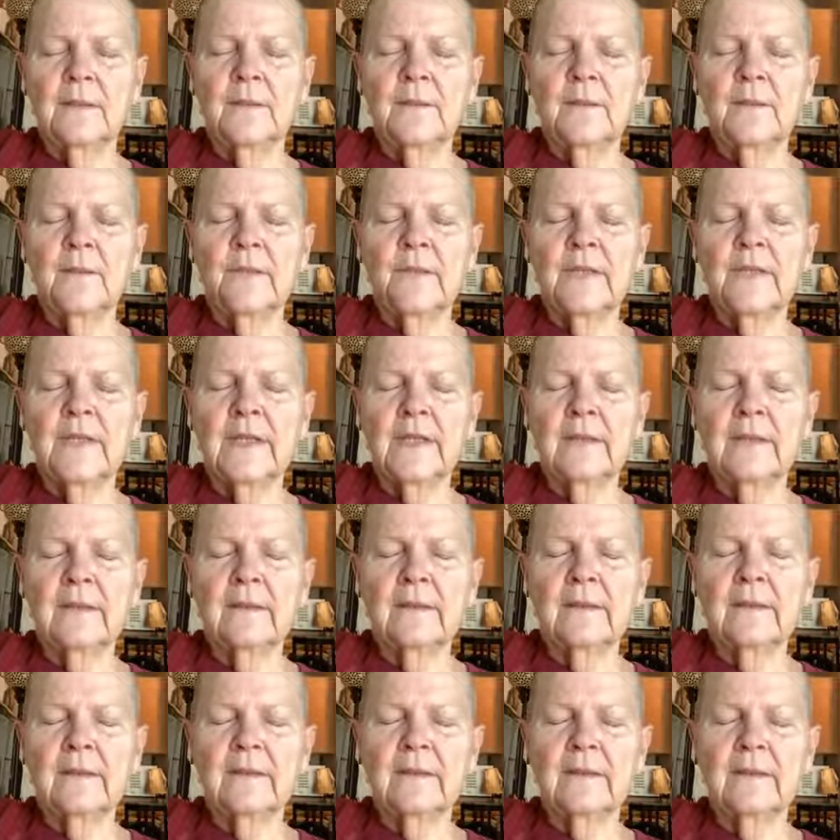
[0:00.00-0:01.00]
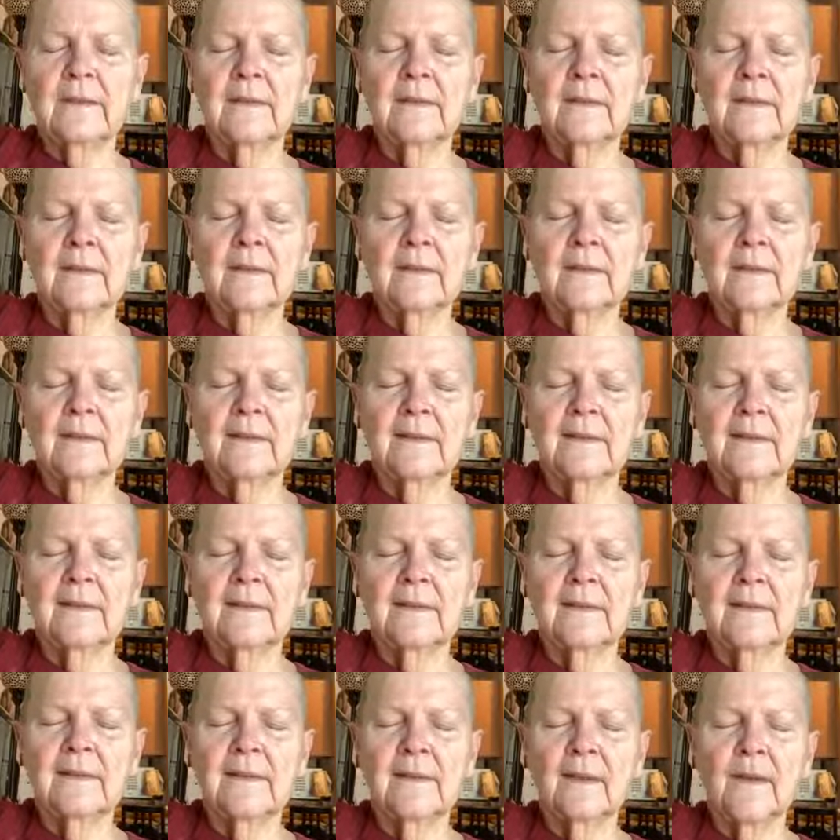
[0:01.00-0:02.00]
Your feet
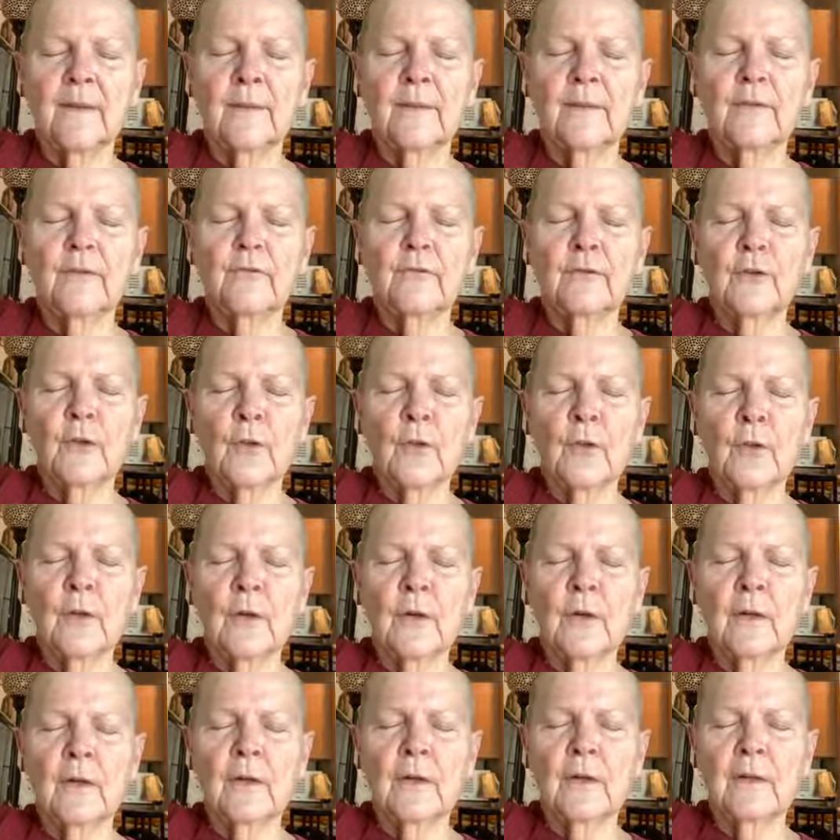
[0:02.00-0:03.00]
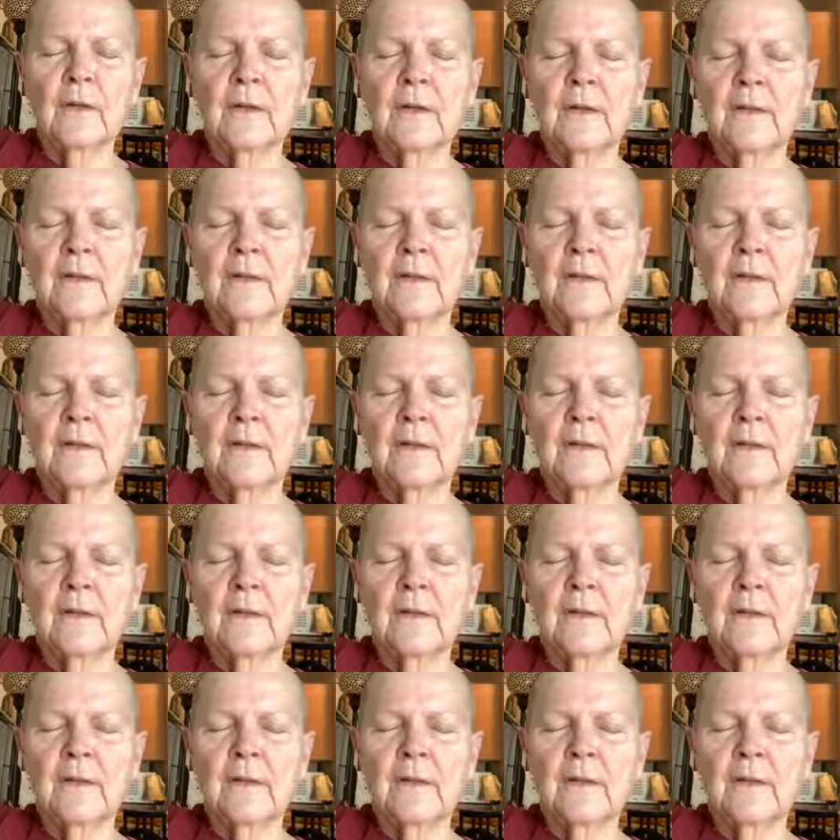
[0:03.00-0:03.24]
on the floor.